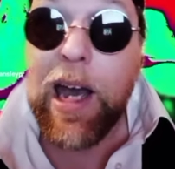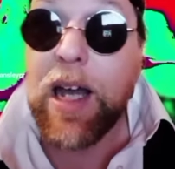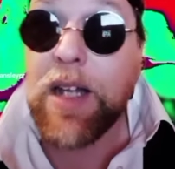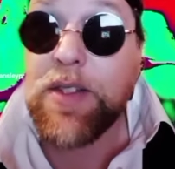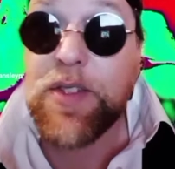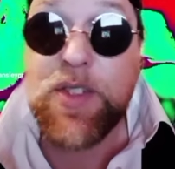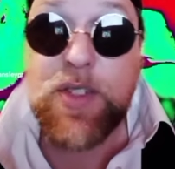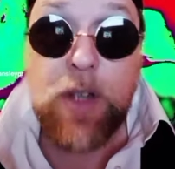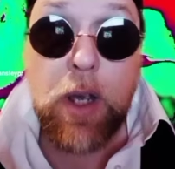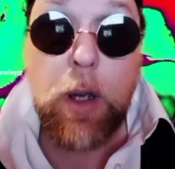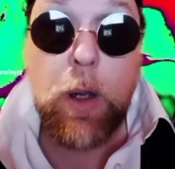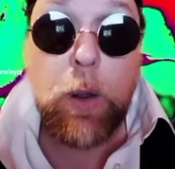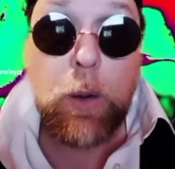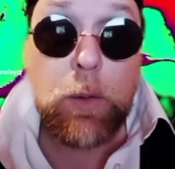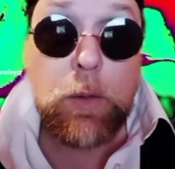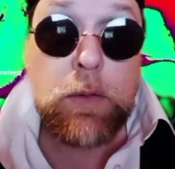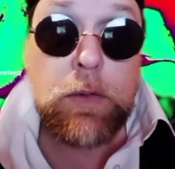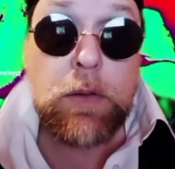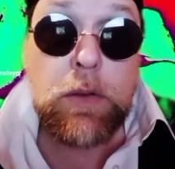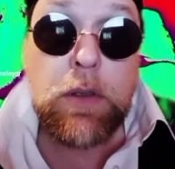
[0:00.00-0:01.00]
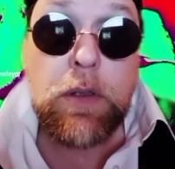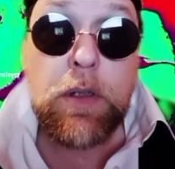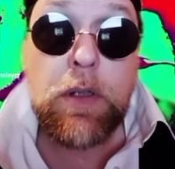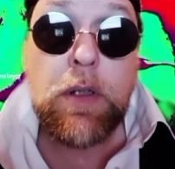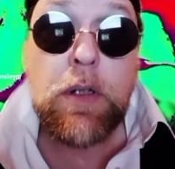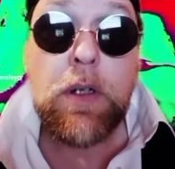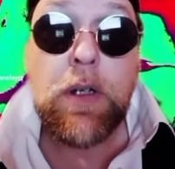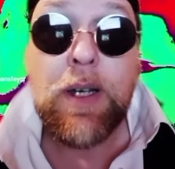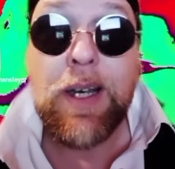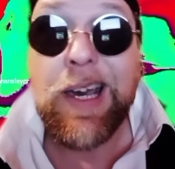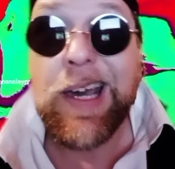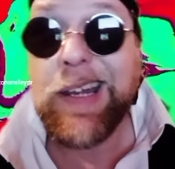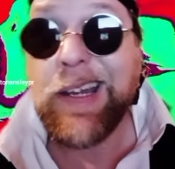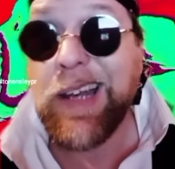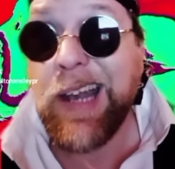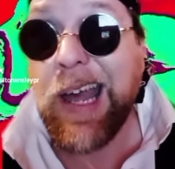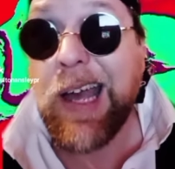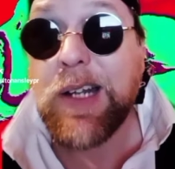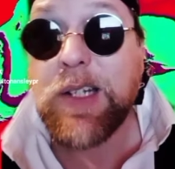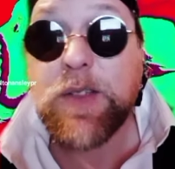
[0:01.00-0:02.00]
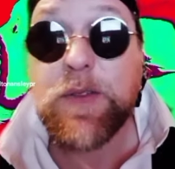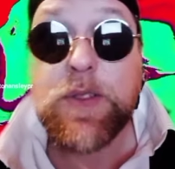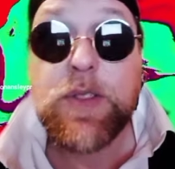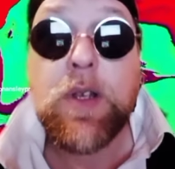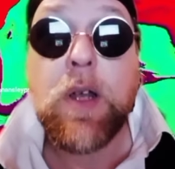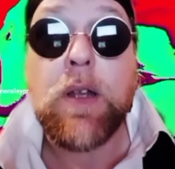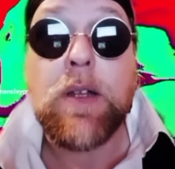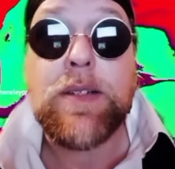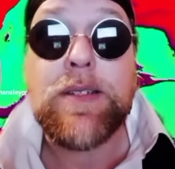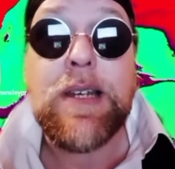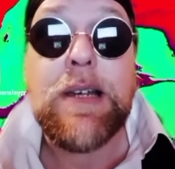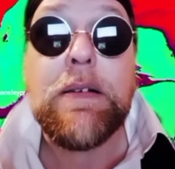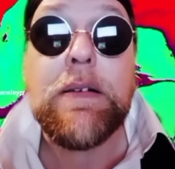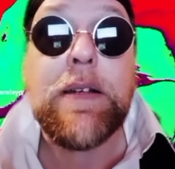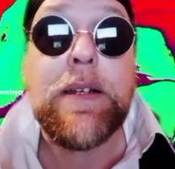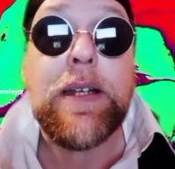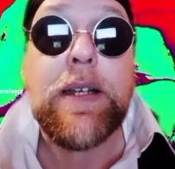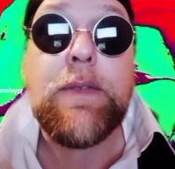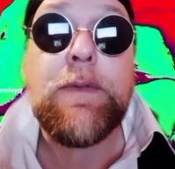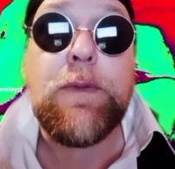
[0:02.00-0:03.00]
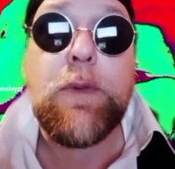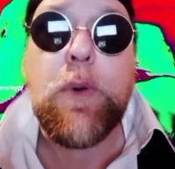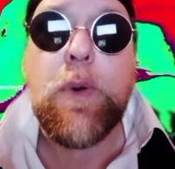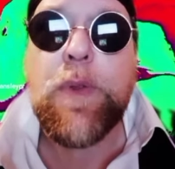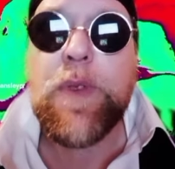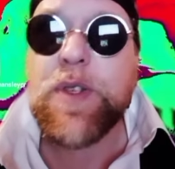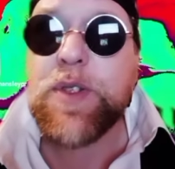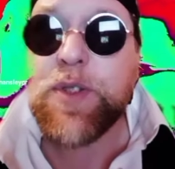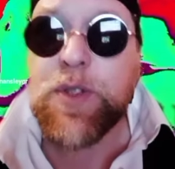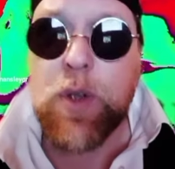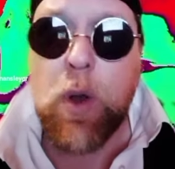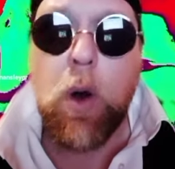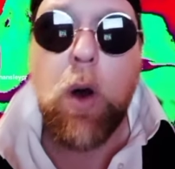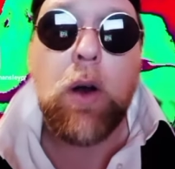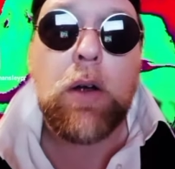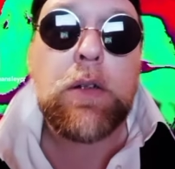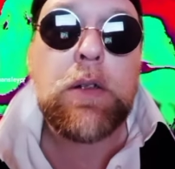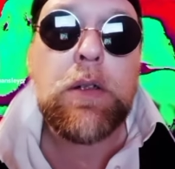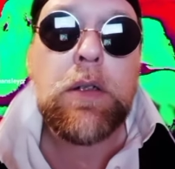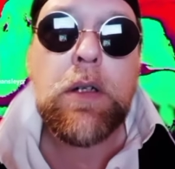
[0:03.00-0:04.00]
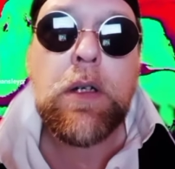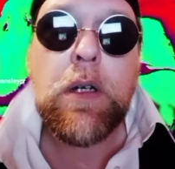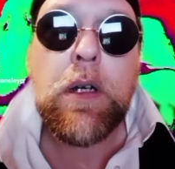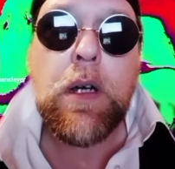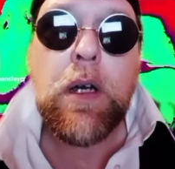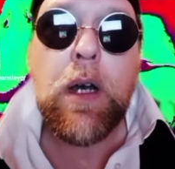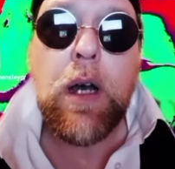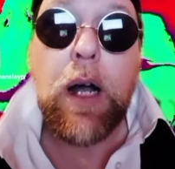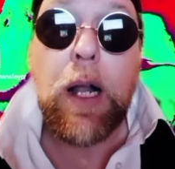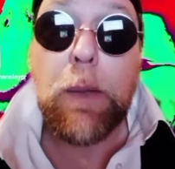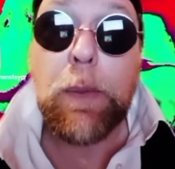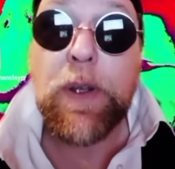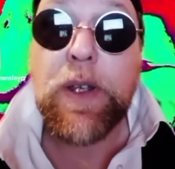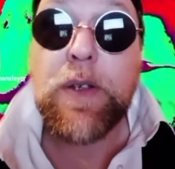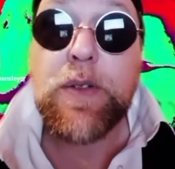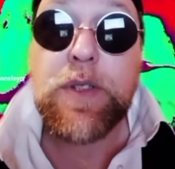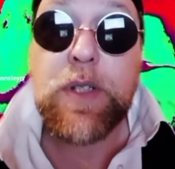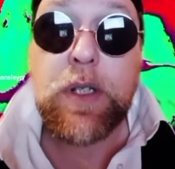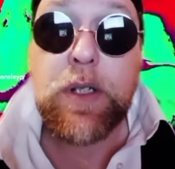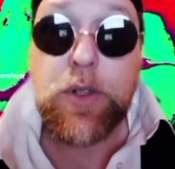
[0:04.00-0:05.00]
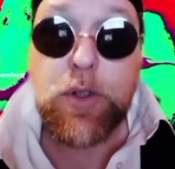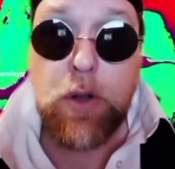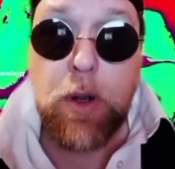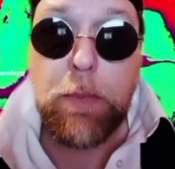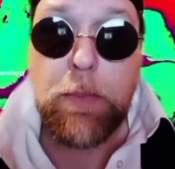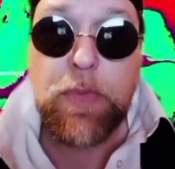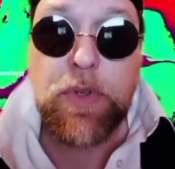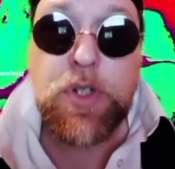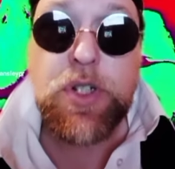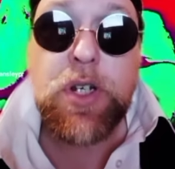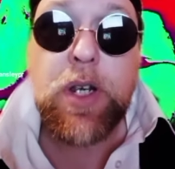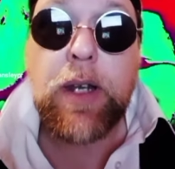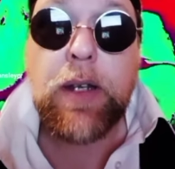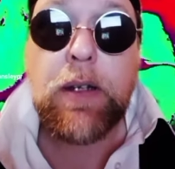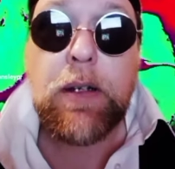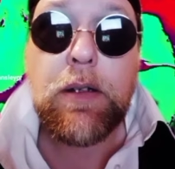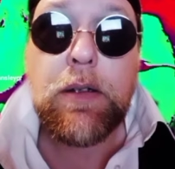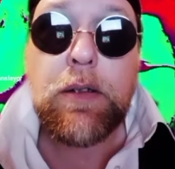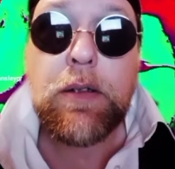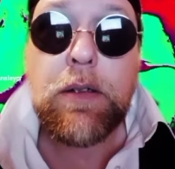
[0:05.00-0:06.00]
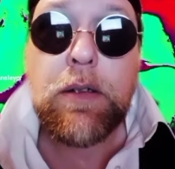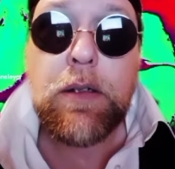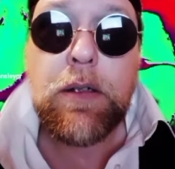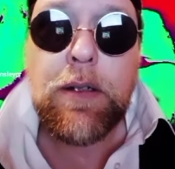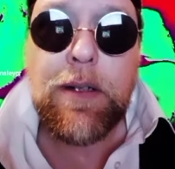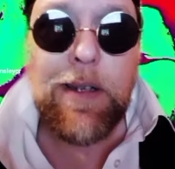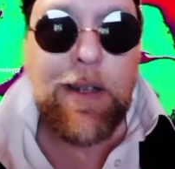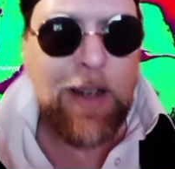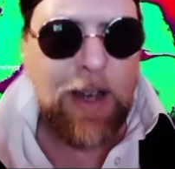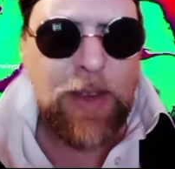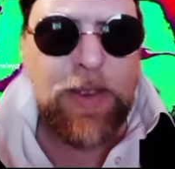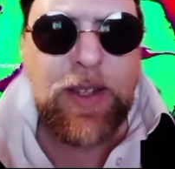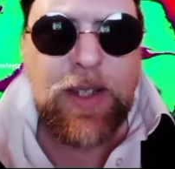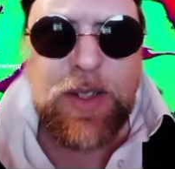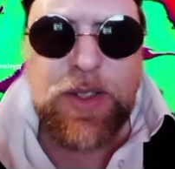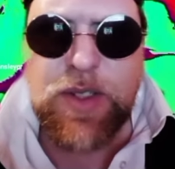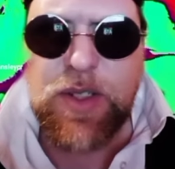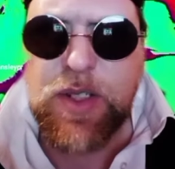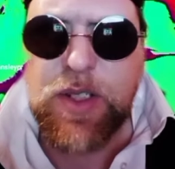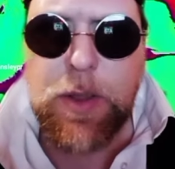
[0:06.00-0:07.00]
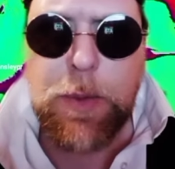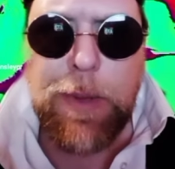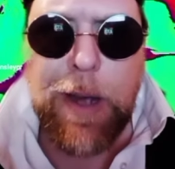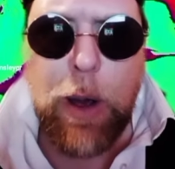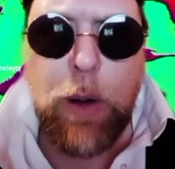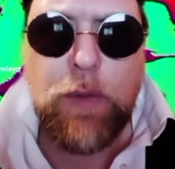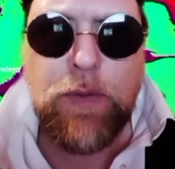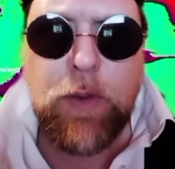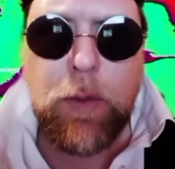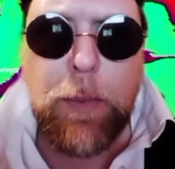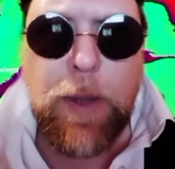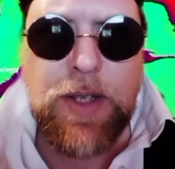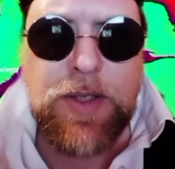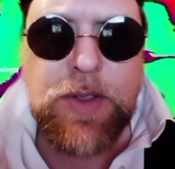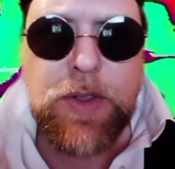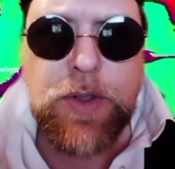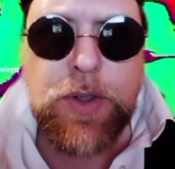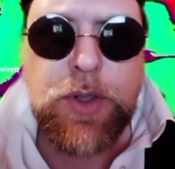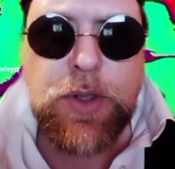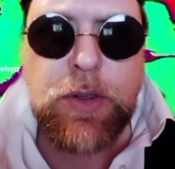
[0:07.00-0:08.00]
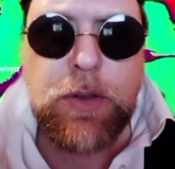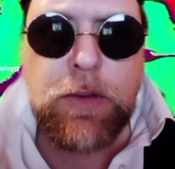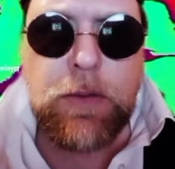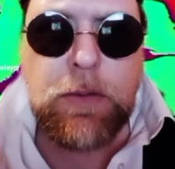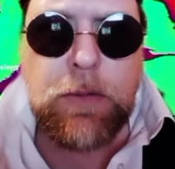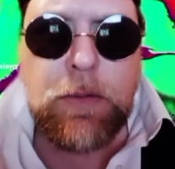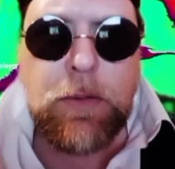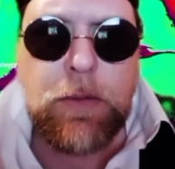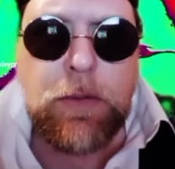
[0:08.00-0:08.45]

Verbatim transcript: And so, in an act of solidarity for this song, I'll be using a drum machine. I think it sends a powerful message.